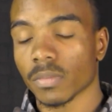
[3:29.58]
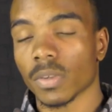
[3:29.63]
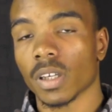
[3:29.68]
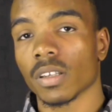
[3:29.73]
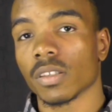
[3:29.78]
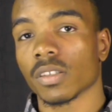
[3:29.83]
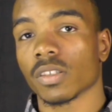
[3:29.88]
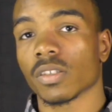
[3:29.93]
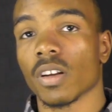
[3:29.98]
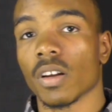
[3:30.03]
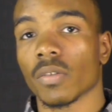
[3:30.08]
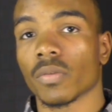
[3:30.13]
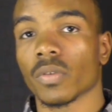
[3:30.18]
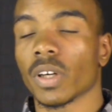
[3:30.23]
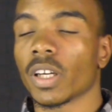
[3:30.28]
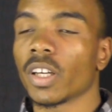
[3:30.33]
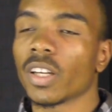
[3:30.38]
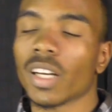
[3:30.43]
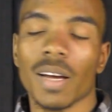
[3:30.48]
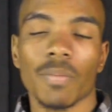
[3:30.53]
on the
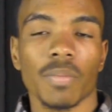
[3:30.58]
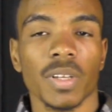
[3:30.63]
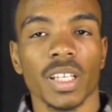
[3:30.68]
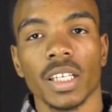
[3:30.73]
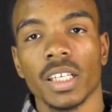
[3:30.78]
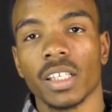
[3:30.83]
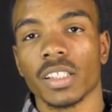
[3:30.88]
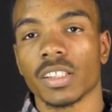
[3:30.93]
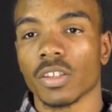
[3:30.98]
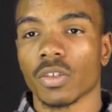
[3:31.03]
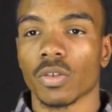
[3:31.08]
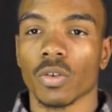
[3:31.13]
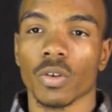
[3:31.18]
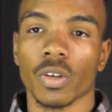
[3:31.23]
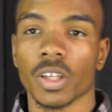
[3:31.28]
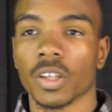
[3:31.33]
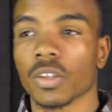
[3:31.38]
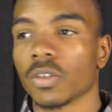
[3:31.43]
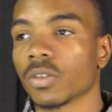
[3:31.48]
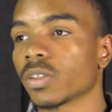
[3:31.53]
software. And you got plenty of
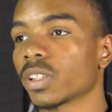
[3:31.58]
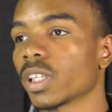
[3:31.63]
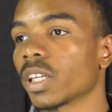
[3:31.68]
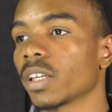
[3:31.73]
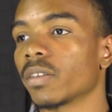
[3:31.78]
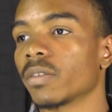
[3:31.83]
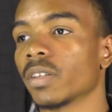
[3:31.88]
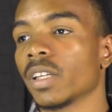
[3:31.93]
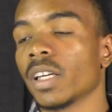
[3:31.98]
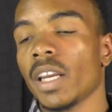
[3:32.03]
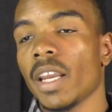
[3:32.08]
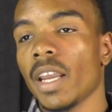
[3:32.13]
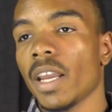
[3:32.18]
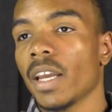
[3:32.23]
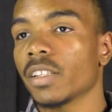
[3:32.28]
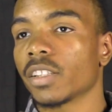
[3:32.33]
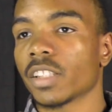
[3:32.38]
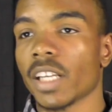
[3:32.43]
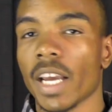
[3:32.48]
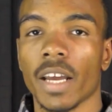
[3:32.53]
tutorials
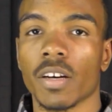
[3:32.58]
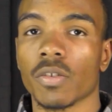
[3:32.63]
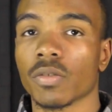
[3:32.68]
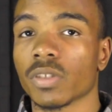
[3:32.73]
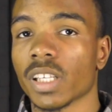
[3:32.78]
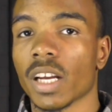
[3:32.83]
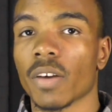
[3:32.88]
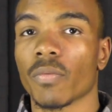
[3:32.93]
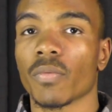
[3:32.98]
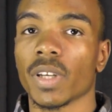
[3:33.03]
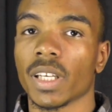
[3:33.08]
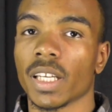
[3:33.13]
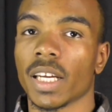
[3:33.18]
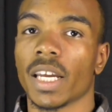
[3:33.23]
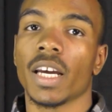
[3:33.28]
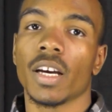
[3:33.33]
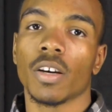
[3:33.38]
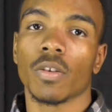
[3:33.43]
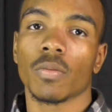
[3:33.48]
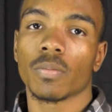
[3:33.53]
and channels that really
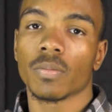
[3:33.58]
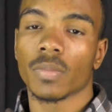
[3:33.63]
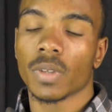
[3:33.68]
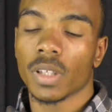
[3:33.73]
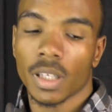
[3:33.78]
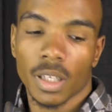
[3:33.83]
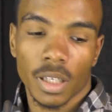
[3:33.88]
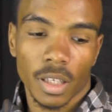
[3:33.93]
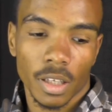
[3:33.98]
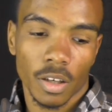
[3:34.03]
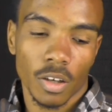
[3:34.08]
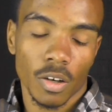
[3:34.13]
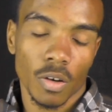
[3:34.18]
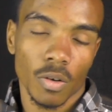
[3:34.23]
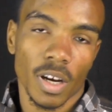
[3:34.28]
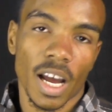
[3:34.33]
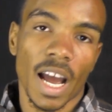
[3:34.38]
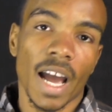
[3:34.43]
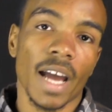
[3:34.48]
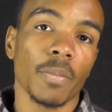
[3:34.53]
help,
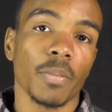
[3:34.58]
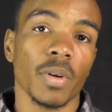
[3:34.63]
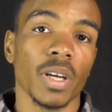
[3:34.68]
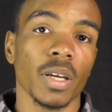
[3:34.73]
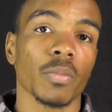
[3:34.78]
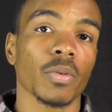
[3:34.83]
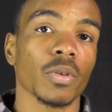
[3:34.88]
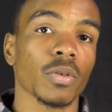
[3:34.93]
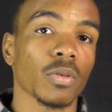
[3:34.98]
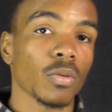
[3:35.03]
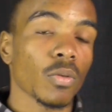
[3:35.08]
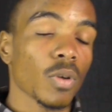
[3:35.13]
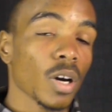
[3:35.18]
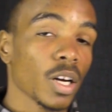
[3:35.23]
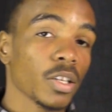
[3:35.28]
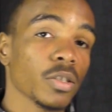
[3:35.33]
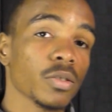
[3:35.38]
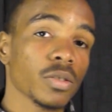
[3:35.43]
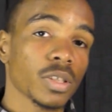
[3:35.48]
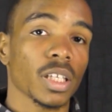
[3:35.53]
guide people who are
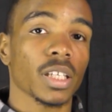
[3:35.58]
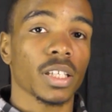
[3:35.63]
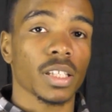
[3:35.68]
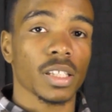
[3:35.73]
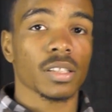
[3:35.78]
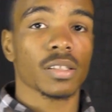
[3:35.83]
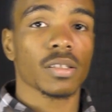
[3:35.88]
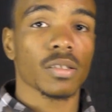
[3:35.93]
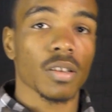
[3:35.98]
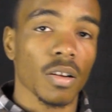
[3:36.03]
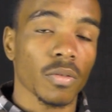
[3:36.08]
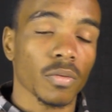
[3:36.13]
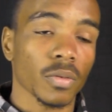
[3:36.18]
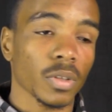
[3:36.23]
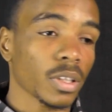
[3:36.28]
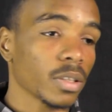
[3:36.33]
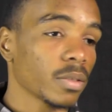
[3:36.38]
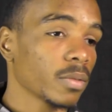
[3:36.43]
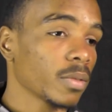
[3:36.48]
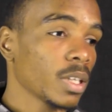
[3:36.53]
using this
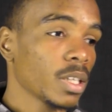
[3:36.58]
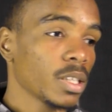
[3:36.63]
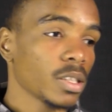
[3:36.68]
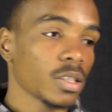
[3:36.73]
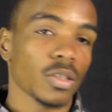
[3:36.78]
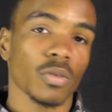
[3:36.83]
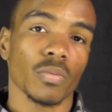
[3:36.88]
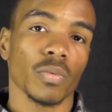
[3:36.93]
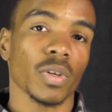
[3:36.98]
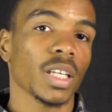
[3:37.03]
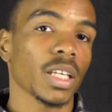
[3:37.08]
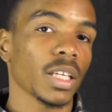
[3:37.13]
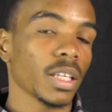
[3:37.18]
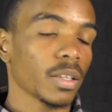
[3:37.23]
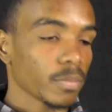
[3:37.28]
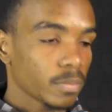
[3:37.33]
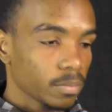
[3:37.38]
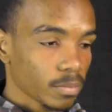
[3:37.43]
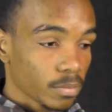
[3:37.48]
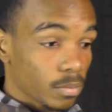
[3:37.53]
software to
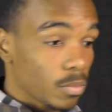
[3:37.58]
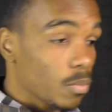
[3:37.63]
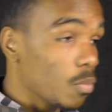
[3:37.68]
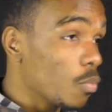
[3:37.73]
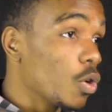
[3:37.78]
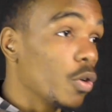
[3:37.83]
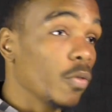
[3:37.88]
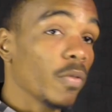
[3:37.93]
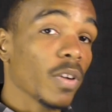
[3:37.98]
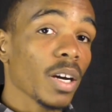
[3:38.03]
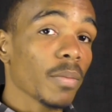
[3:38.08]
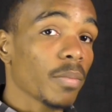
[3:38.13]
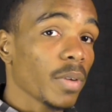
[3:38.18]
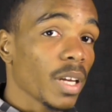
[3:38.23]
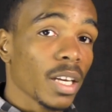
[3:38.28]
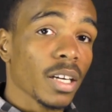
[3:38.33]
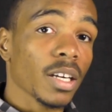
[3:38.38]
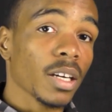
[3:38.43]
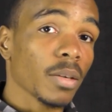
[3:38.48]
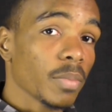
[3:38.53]
really move up
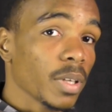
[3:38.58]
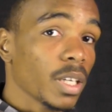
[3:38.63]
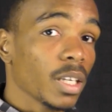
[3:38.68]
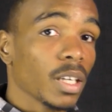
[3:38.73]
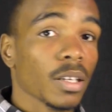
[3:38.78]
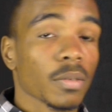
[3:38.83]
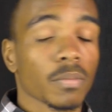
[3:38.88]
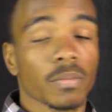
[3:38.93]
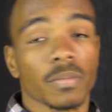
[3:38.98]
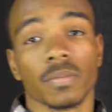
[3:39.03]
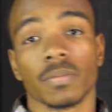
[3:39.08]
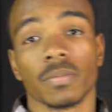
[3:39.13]
and up and up,